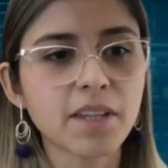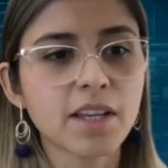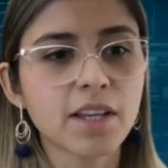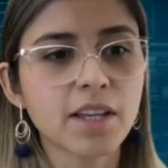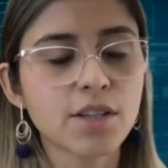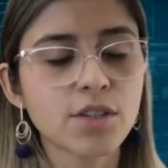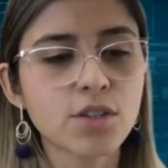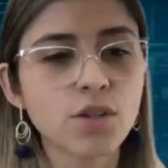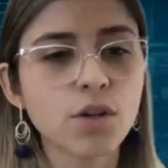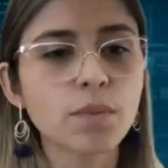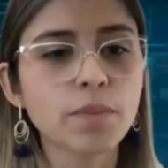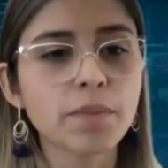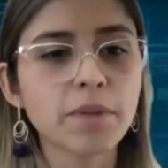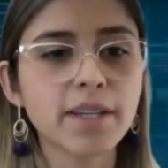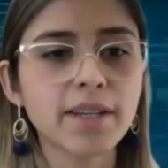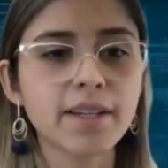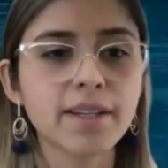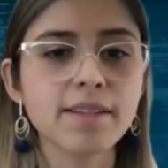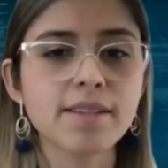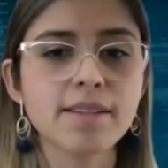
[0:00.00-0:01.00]
So
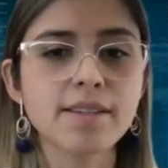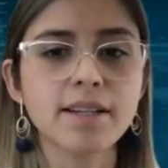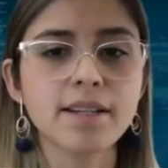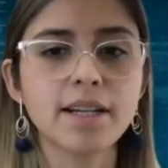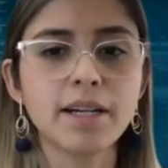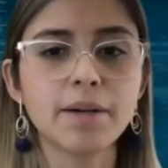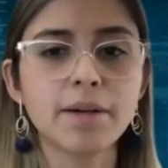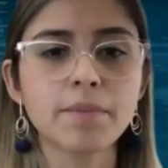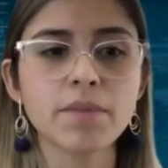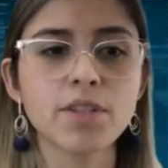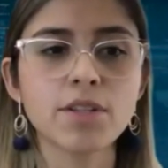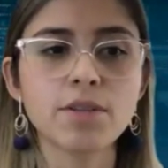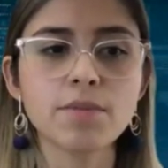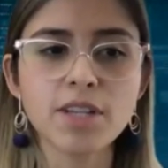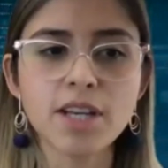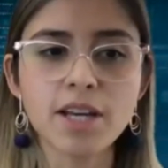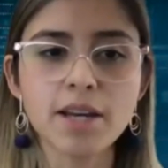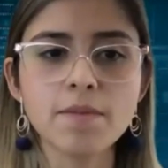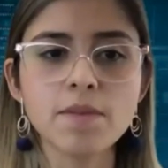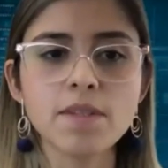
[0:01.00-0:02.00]
because
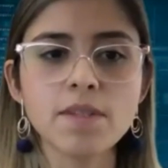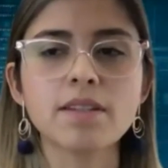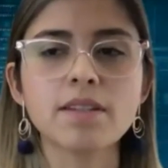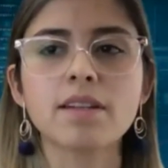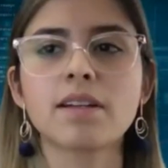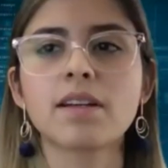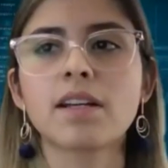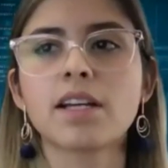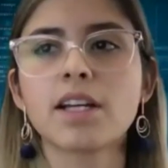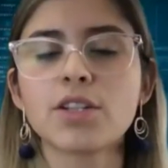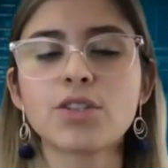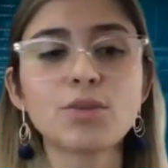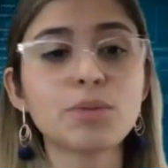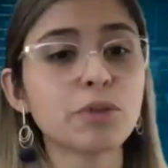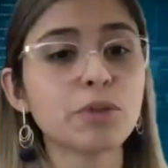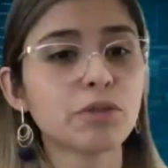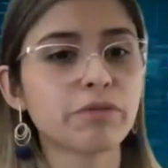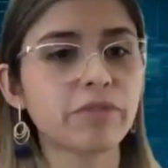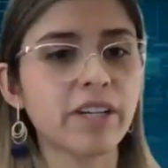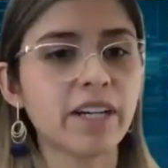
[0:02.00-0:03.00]
sometimes you
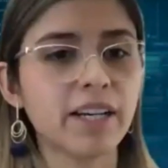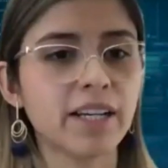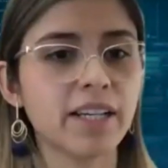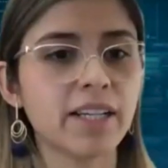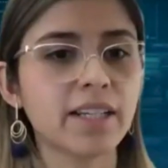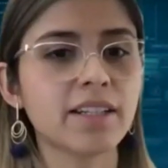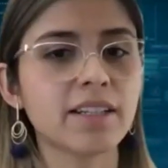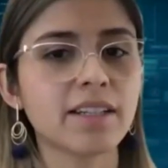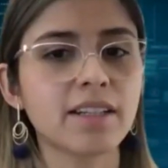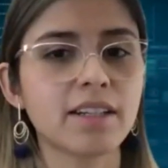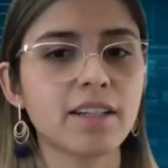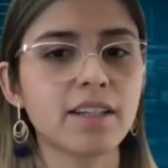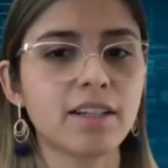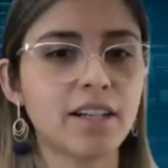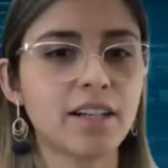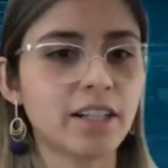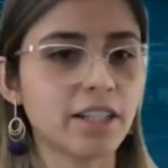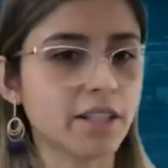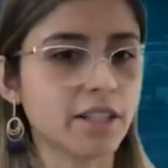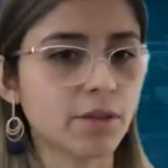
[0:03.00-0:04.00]
will find
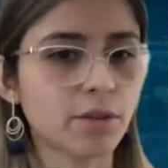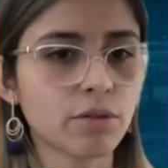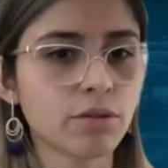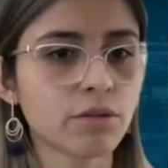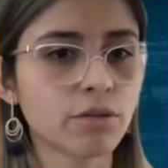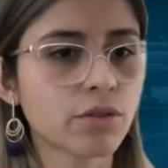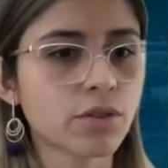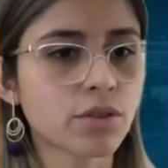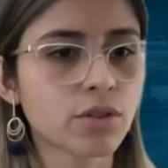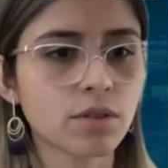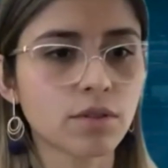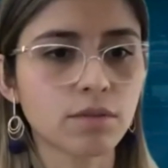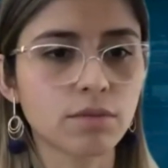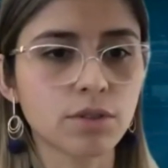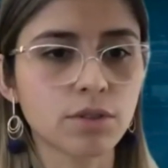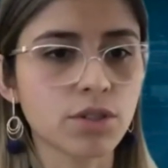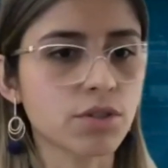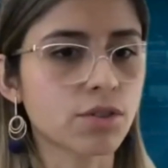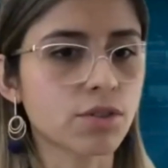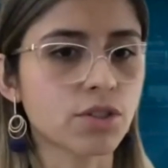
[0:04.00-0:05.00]
articles,
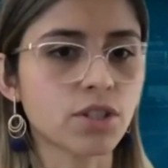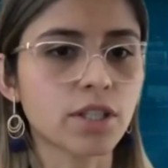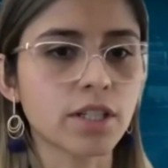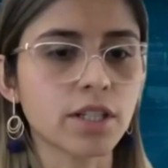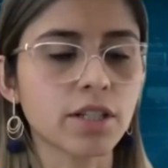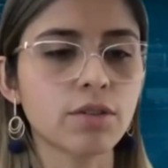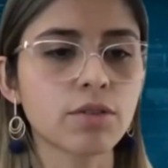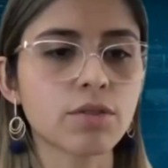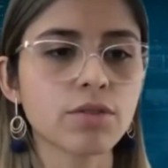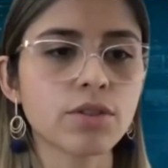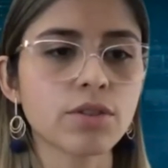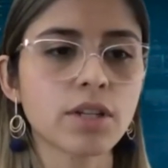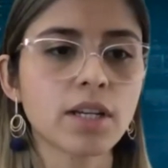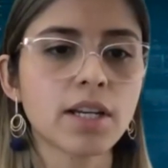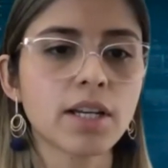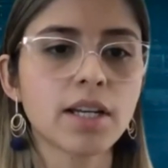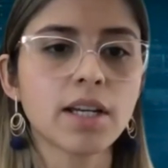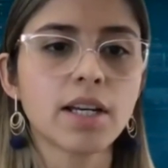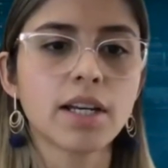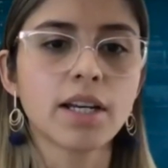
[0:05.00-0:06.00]
research articles,
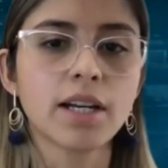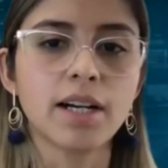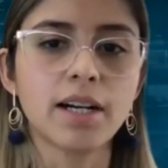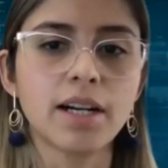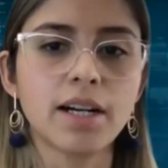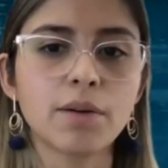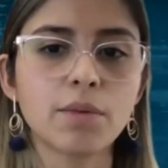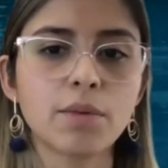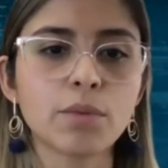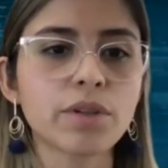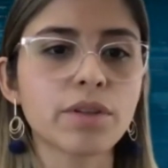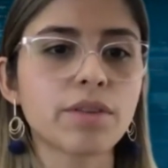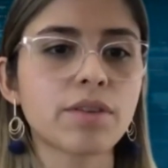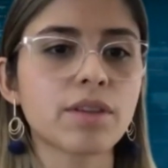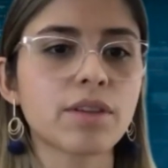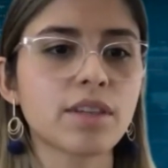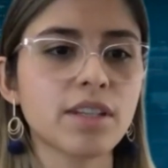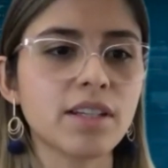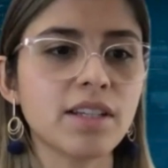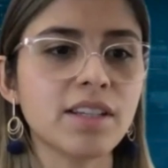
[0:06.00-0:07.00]
with
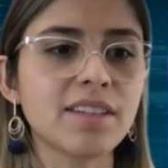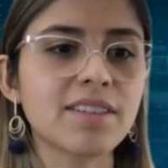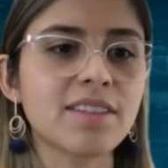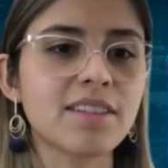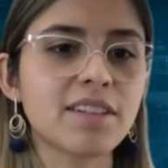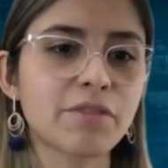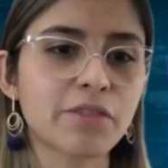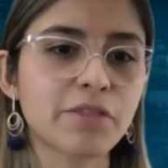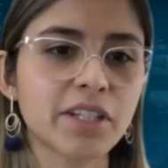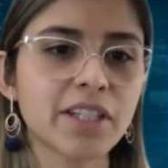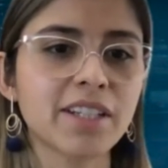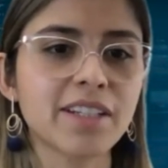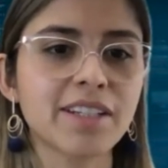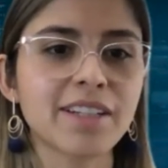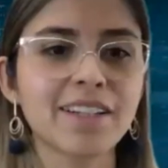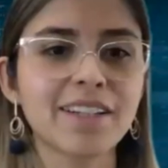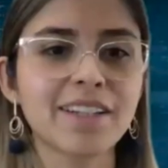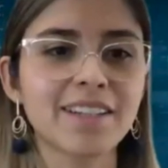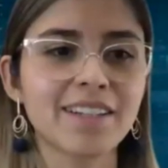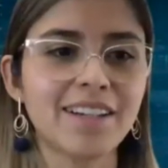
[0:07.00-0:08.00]
the different
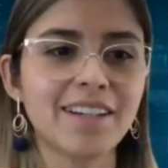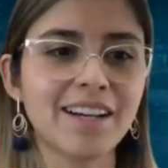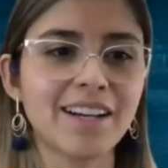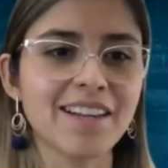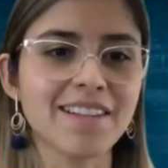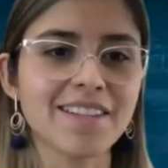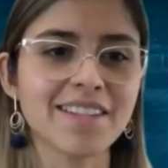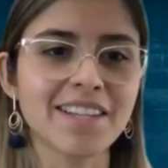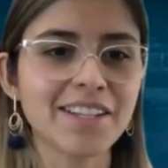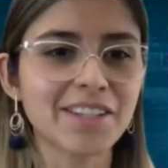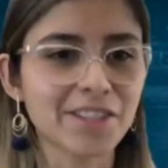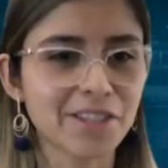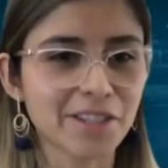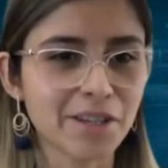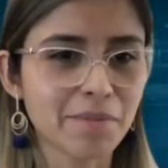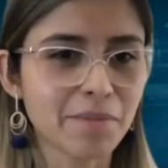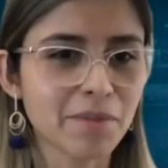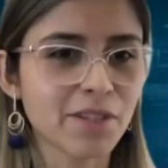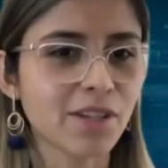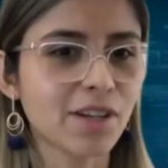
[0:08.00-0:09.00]

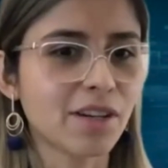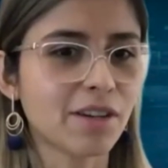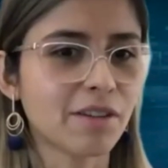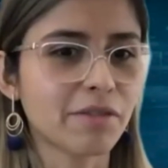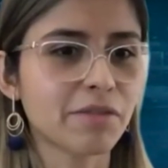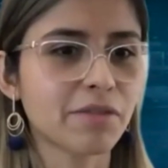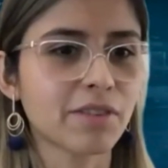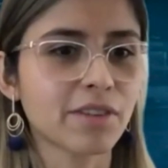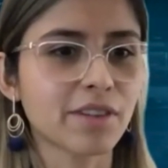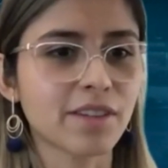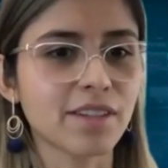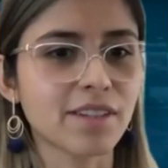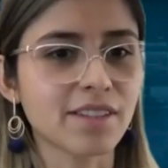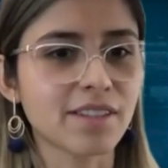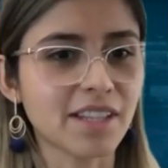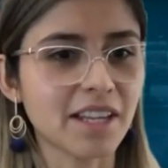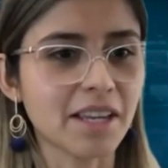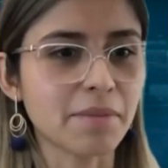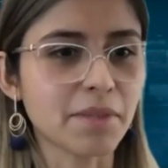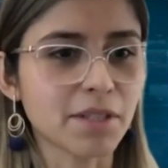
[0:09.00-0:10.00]
synonyms of the
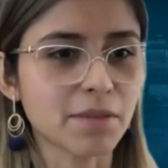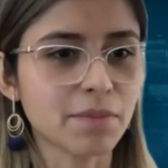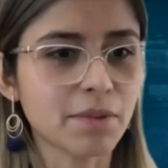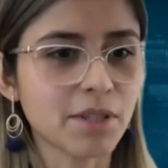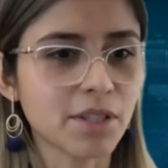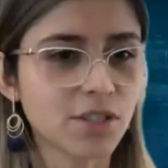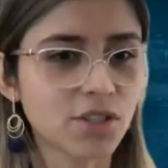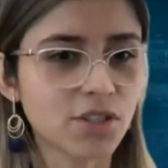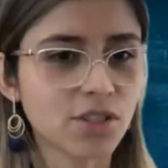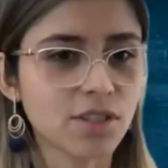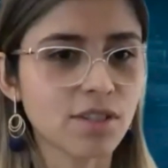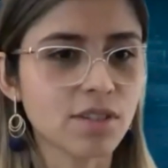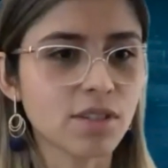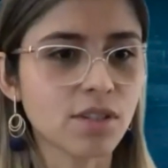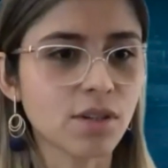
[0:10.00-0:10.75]
same species.